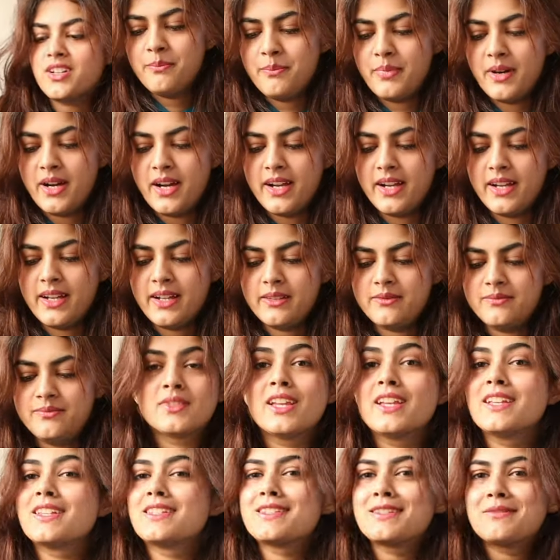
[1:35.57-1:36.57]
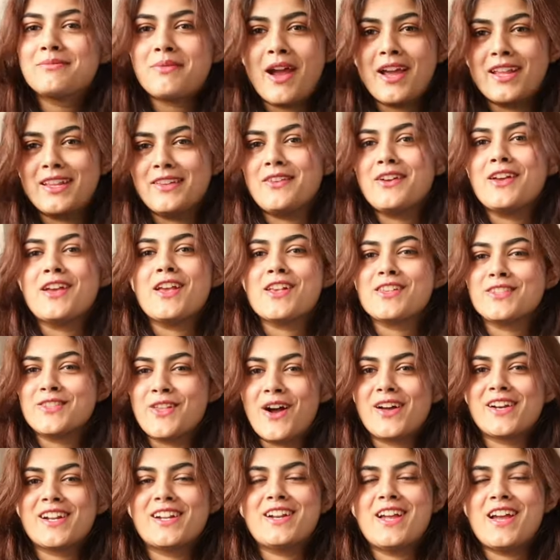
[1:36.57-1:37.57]
but this, by the way, is
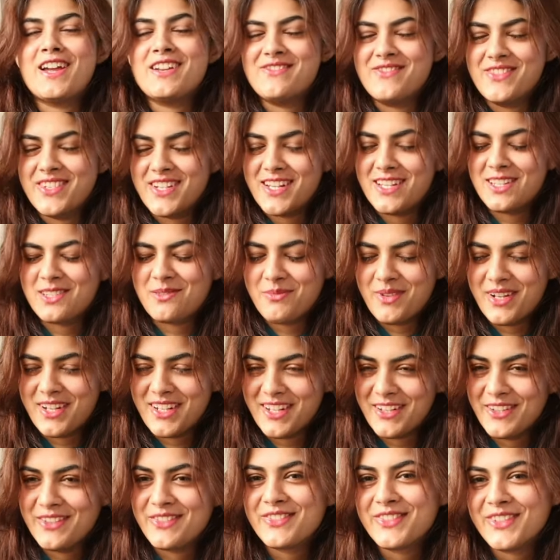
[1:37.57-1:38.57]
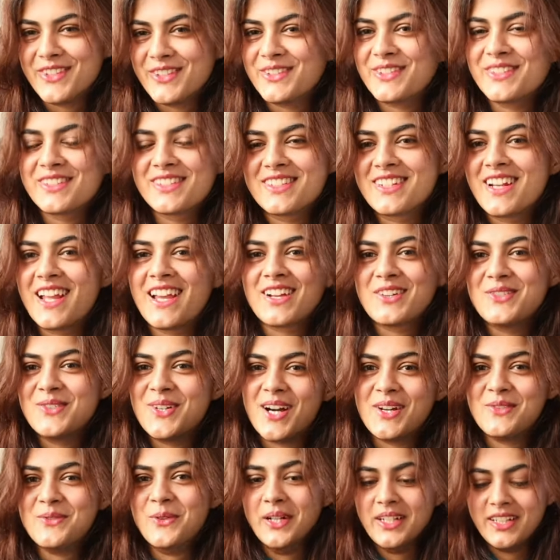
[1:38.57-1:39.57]
not an advertisement if you like
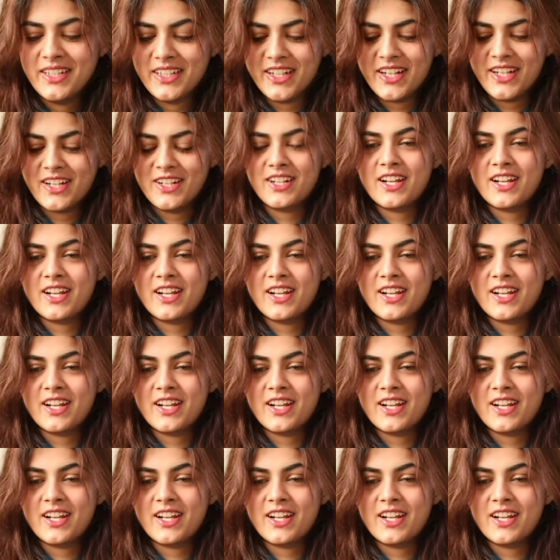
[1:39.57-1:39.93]
are wondering.